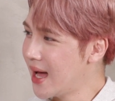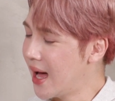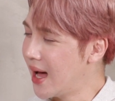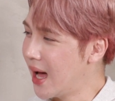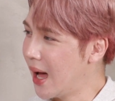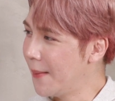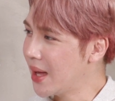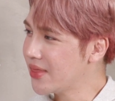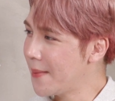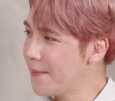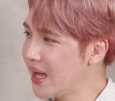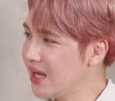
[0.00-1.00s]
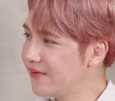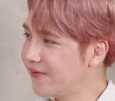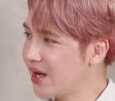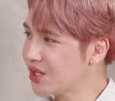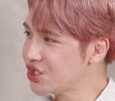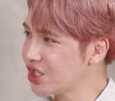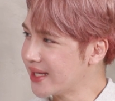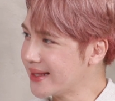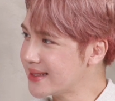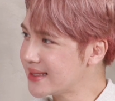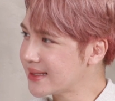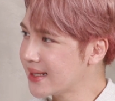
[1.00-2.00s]
The main
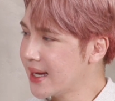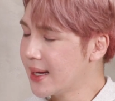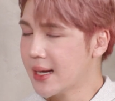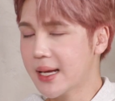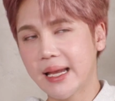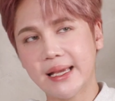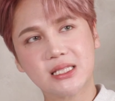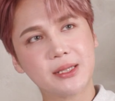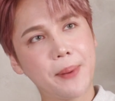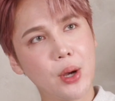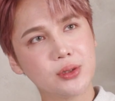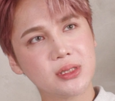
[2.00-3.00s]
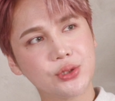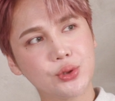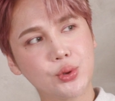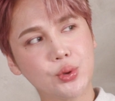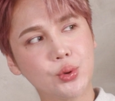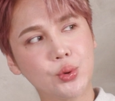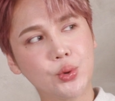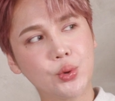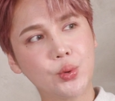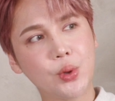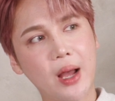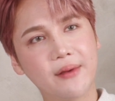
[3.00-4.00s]
functions. It's supposed
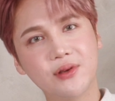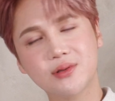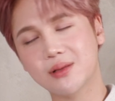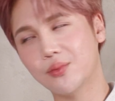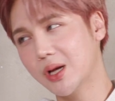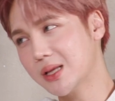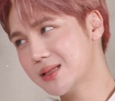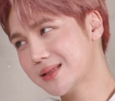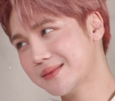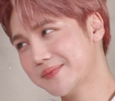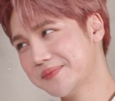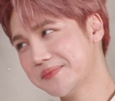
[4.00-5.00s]
to, I've used it once.